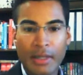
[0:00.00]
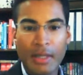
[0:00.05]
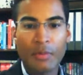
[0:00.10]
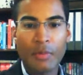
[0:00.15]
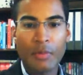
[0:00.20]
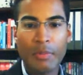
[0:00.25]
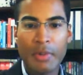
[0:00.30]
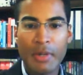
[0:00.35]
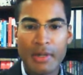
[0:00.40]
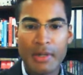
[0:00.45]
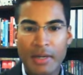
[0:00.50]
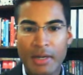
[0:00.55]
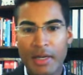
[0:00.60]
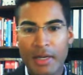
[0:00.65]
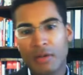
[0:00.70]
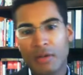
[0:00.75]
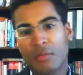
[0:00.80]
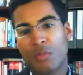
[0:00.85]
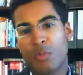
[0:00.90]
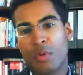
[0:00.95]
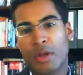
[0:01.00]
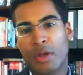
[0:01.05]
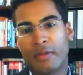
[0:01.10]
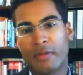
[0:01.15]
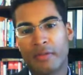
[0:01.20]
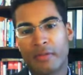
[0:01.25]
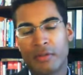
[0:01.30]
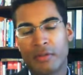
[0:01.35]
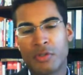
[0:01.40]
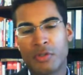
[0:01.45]
can we begin
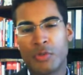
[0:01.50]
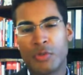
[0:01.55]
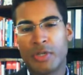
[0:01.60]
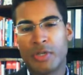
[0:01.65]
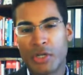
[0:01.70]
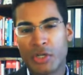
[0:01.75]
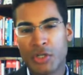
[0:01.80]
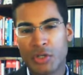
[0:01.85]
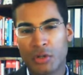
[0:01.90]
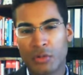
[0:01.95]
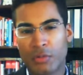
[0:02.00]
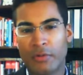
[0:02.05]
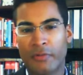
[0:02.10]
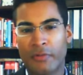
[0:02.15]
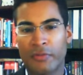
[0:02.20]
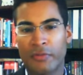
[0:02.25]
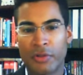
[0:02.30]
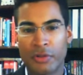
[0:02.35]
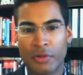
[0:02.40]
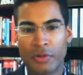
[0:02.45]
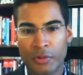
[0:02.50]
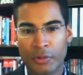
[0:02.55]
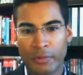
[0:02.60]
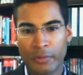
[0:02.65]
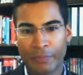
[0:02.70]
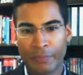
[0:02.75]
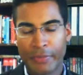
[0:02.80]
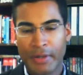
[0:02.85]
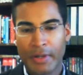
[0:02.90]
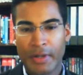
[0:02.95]
with judicial
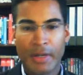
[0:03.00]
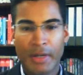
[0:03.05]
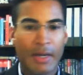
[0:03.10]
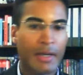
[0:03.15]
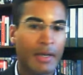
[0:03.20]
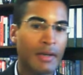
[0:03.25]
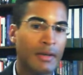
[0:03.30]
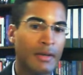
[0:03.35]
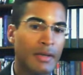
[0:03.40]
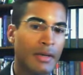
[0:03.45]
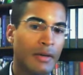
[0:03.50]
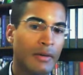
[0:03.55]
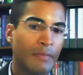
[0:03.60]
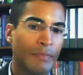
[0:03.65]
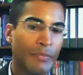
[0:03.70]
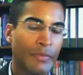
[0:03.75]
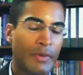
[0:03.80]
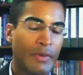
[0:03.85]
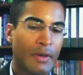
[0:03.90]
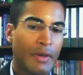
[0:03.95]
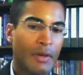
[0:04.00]
review in India?